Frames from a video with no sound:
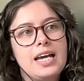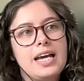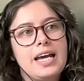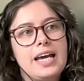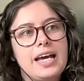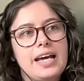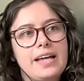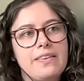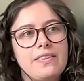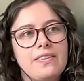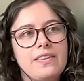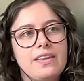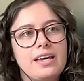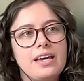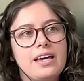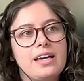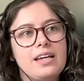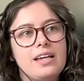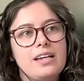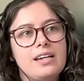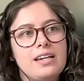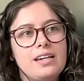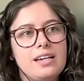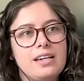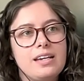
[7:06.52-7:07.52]

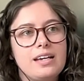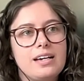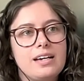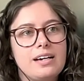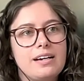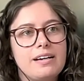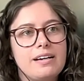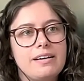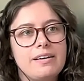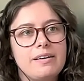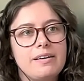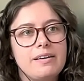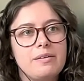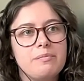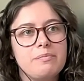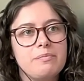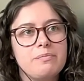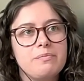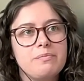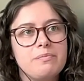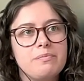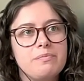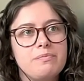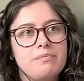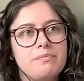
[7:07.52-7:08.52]
then
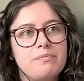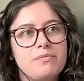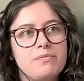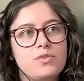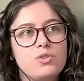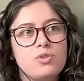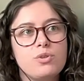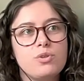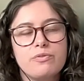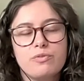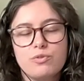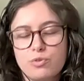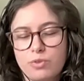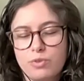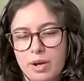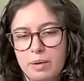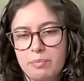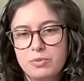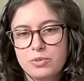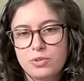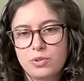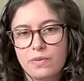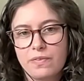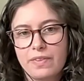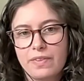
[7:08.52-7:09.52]
sort of
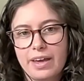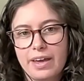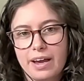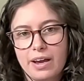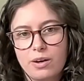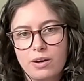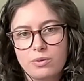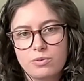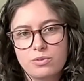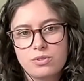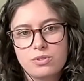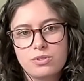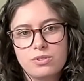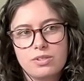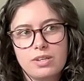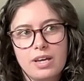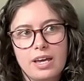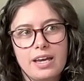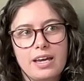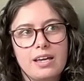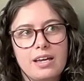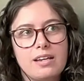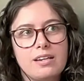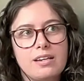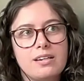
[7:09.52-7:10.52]
trapped her in the house
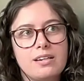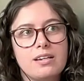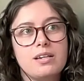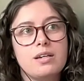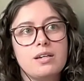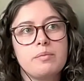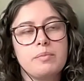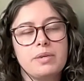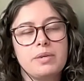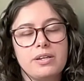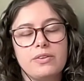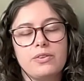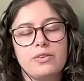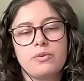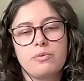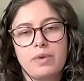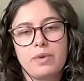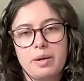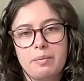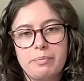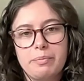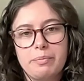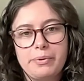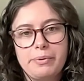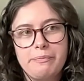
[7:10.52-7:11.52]
and committed the
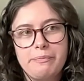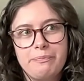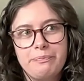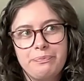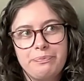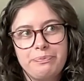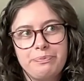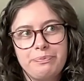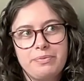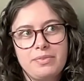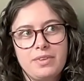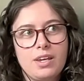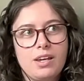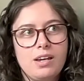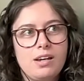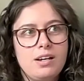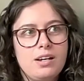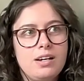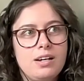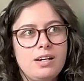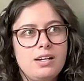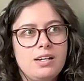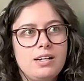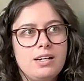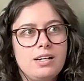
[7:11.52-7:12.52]
rape.
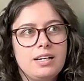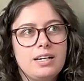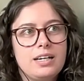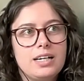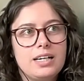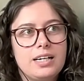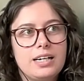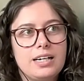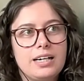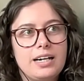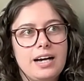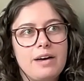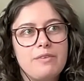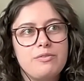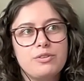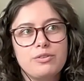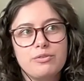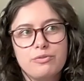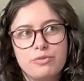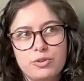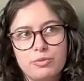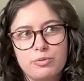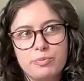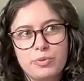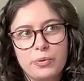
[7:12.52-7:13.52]
After
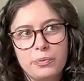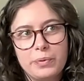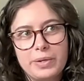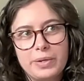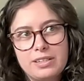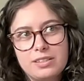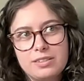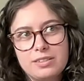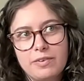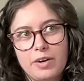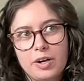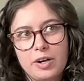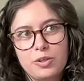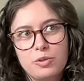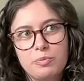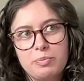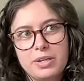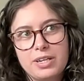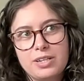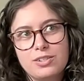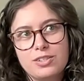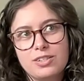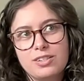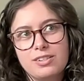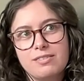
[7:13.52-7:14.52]
a few more weeks of
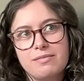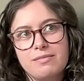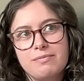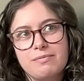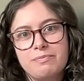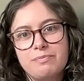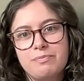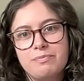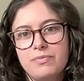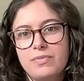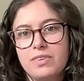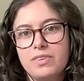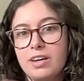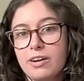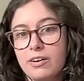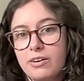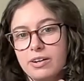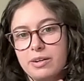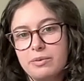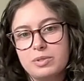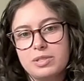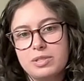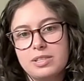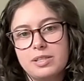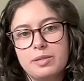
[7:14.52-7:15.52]
occupation, the
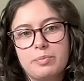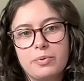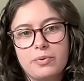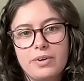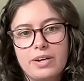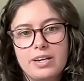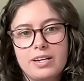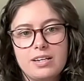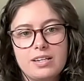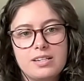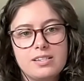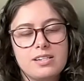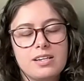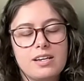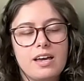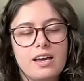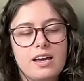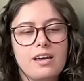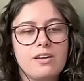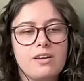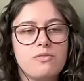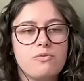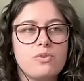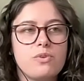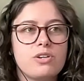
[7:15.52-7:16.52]
area was liberated
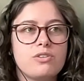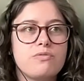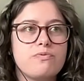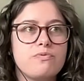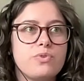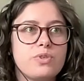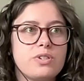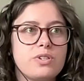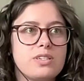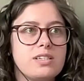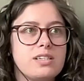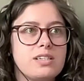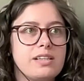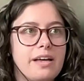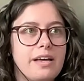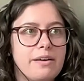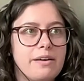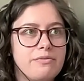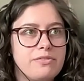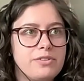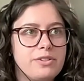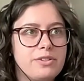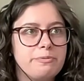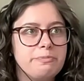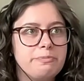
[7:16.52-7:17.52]
and Russian forces
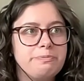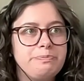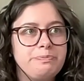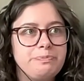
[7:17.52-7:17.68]
left.